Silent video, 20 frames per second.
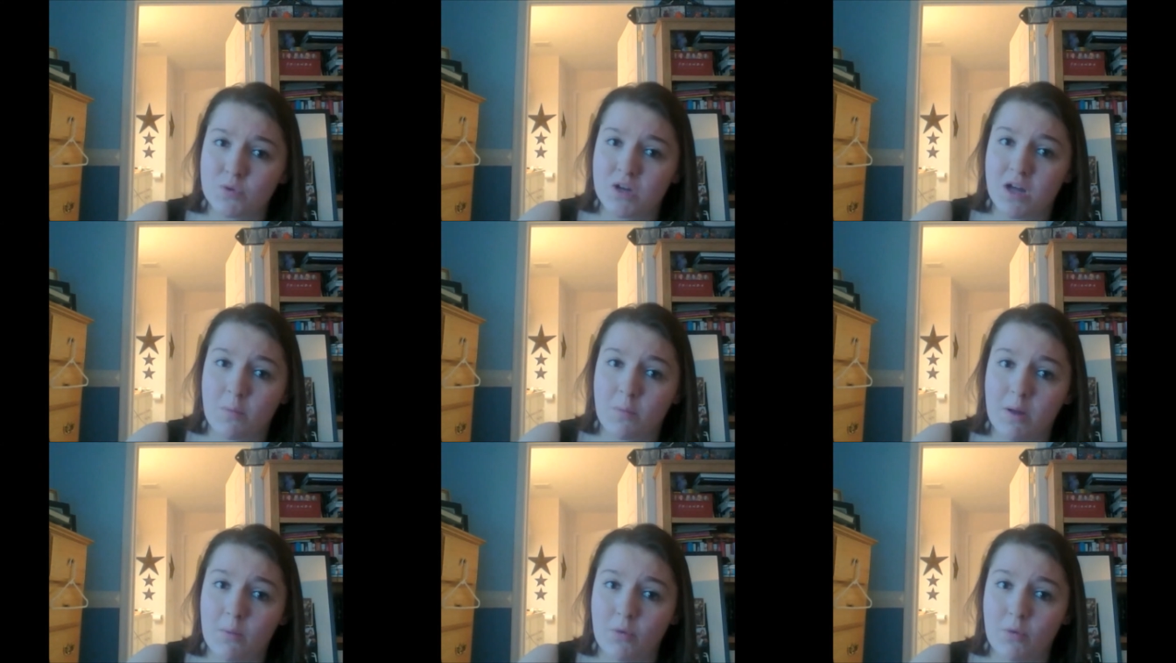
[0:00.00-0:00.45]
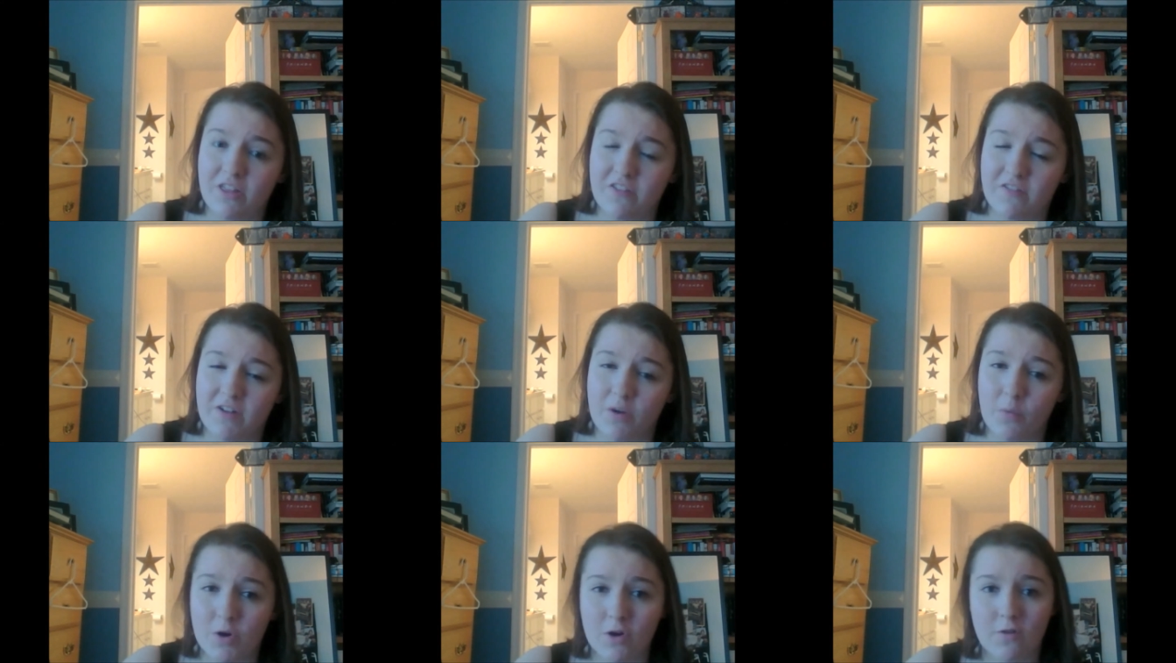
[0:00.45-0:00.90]
would come up with
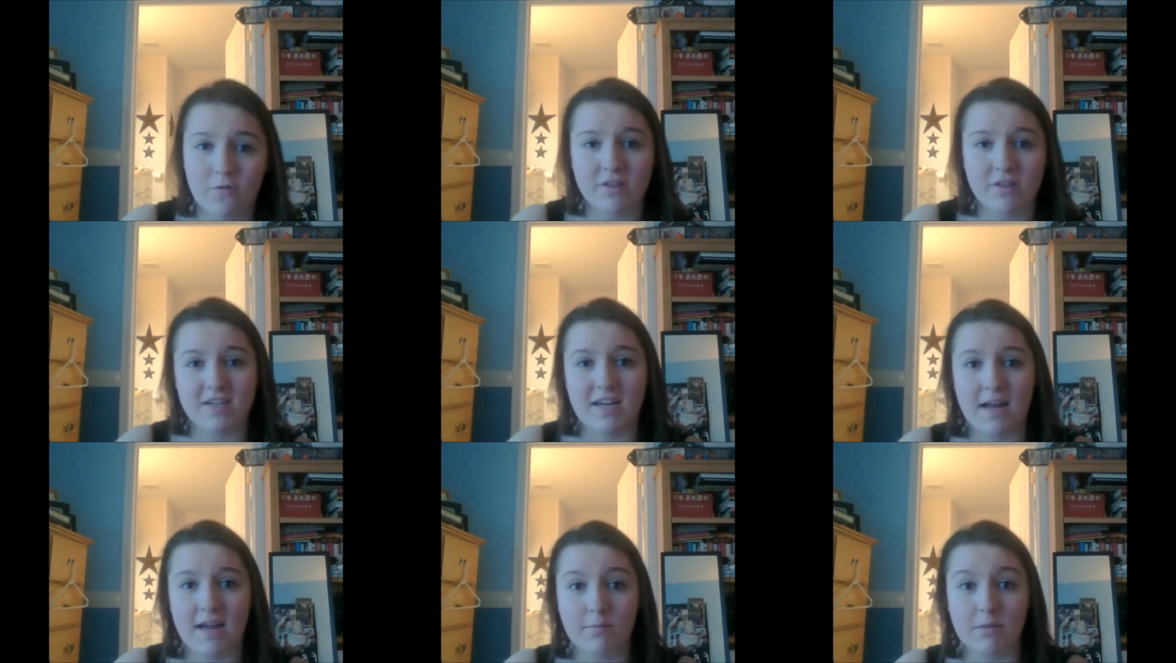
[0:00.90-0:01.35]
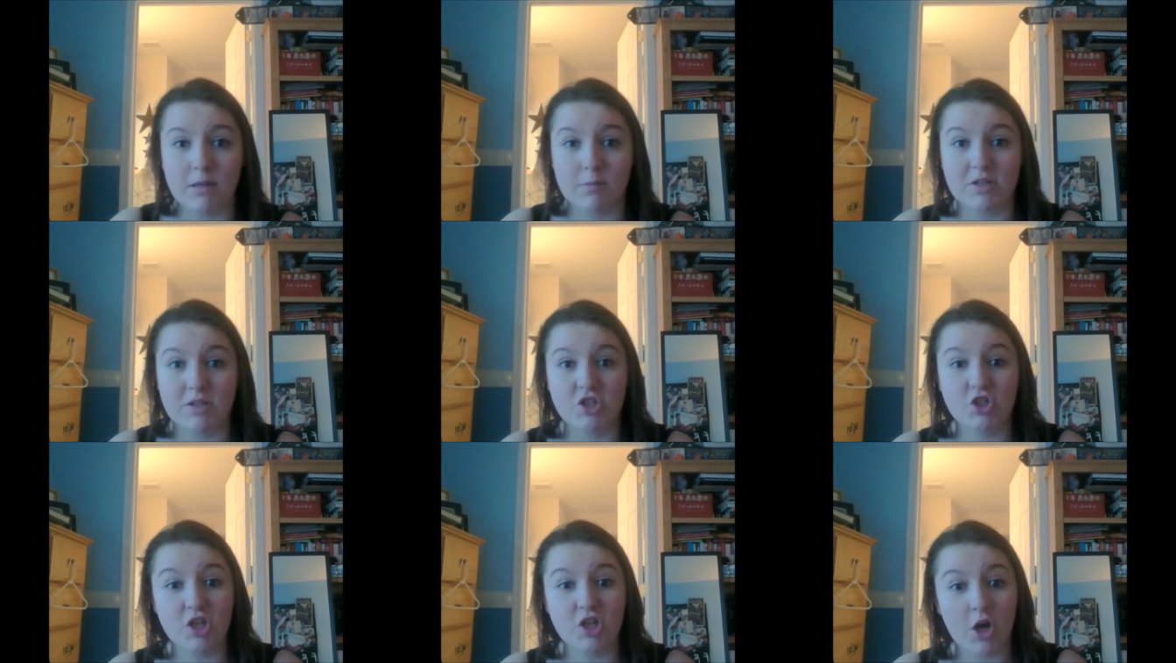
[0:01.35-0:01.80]
if I went over the time
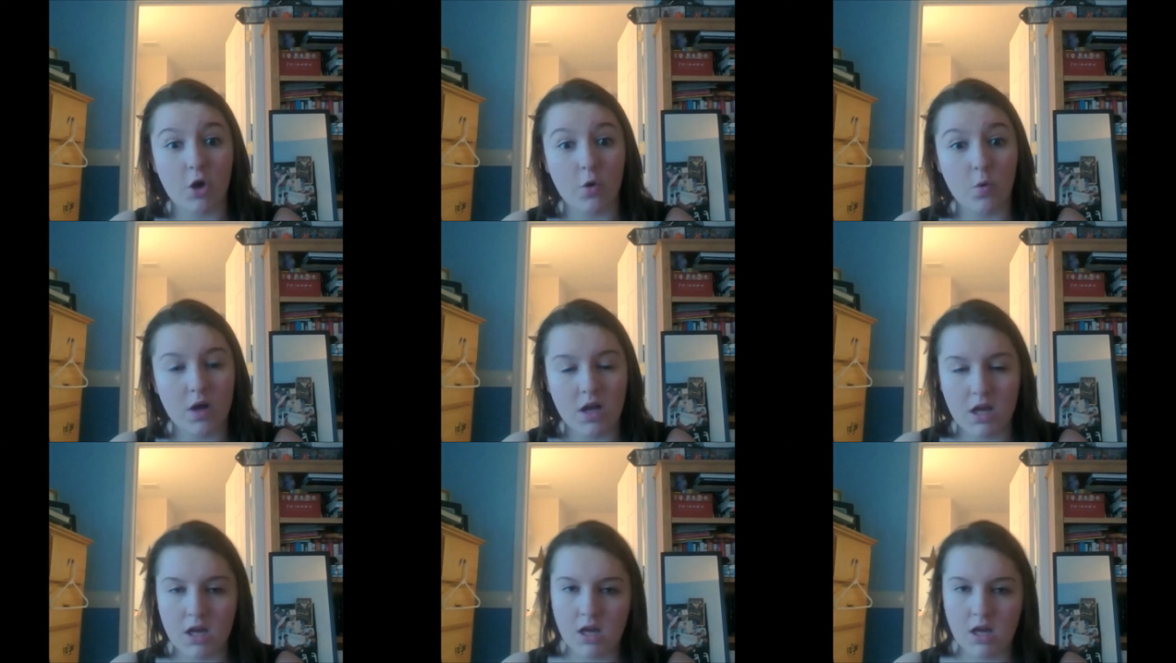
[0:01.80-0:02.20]
limit. So